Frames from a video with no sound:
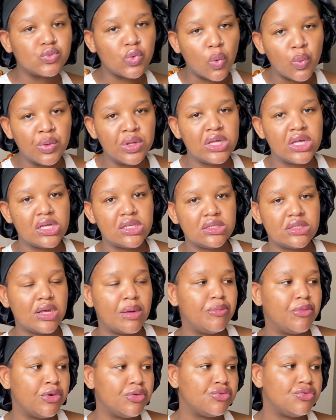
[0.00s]
weekends
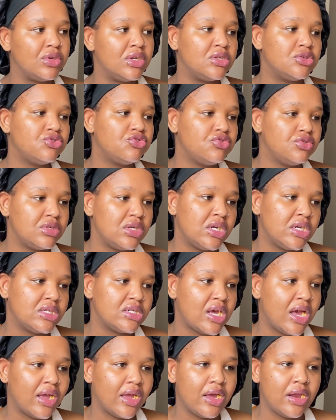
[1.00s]
I'm not really strict.
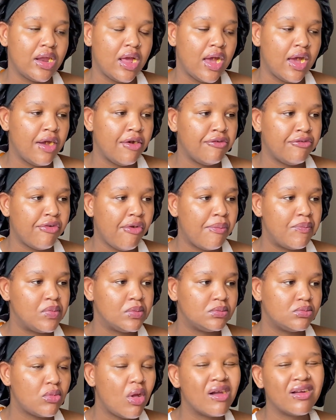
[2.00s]
I
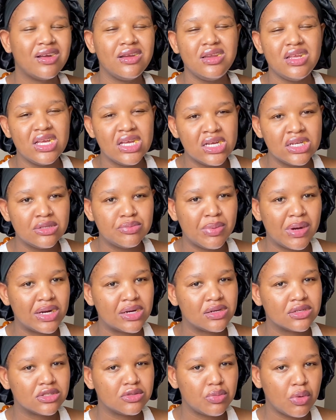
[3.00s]
can eat
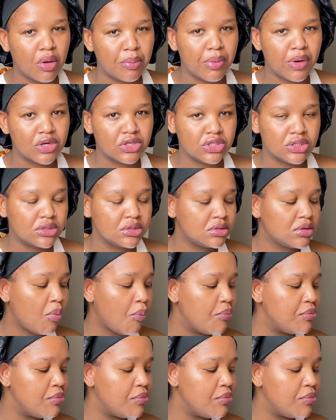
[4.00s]
but small portions.